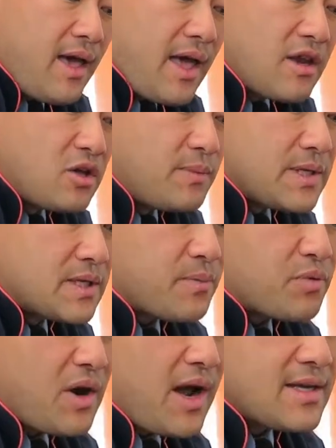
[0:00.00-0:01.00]
And you'll be
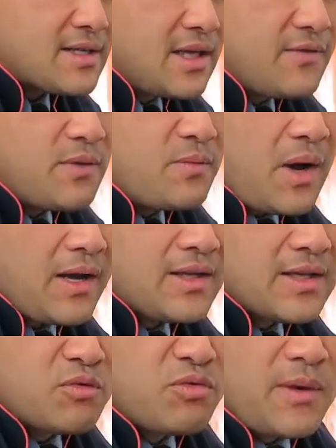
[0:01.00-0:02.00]
surprised, even by
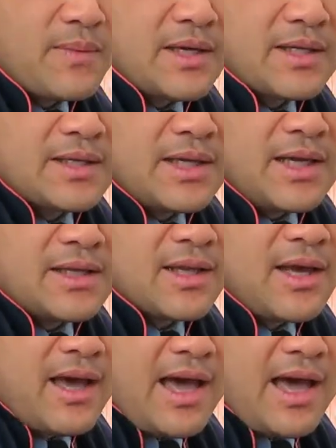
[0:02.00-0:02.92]
just rubbing the teeth,